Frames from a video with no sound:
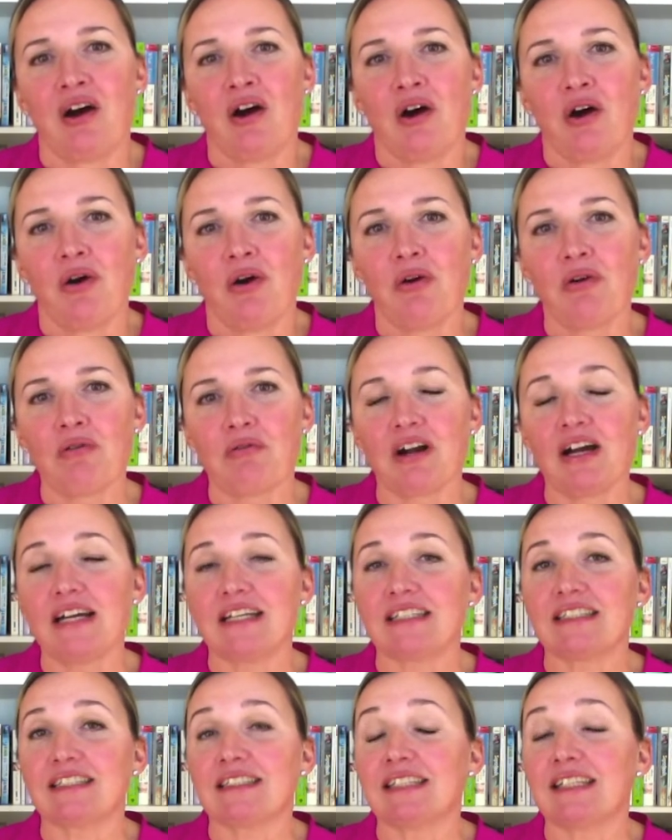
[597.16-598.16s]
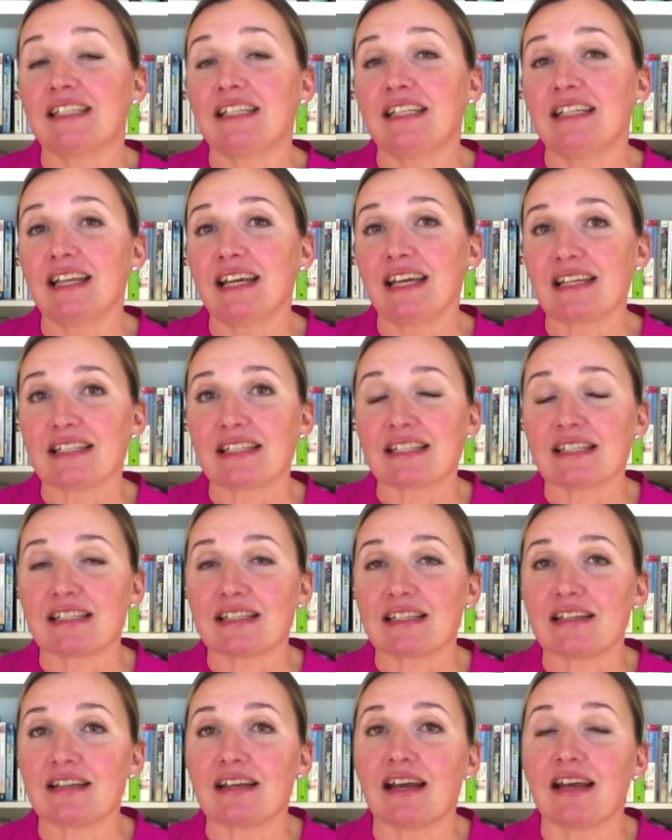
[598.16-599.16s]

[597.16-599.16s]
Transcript: All right, the next